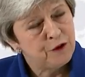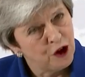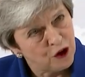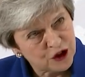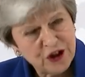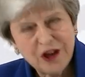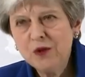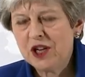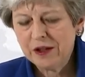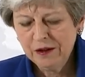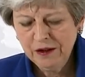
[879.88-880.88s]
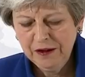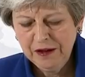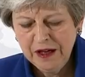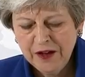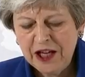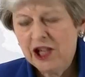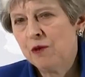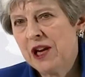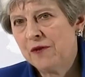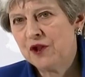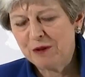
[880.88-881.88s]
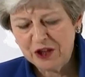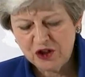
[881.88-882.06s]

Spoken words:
If not no deal, then it would have to